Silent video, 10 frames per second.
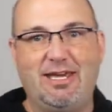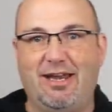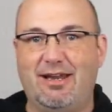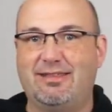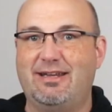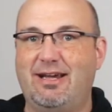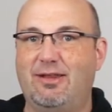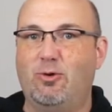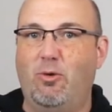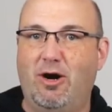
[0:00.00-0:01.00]
me yet, nothing
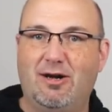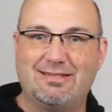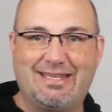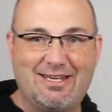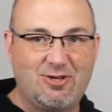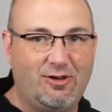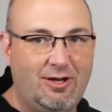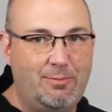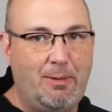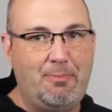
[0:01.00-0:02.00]
on the walls. Things are a
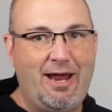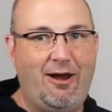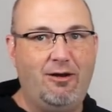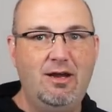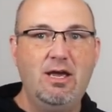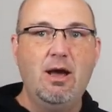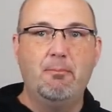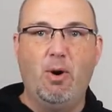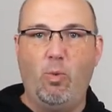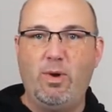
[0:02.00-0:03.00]
little bit bare,
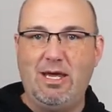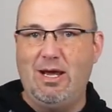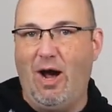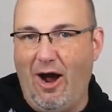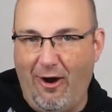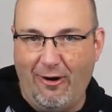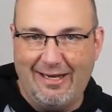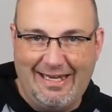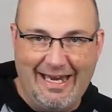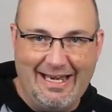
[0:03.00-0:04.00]
but we are
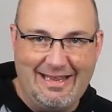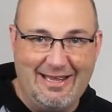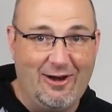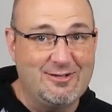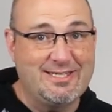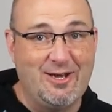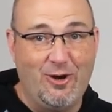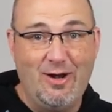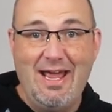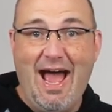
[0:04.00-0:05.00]
getting there.
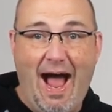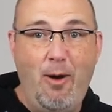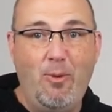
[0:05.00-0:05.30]
So I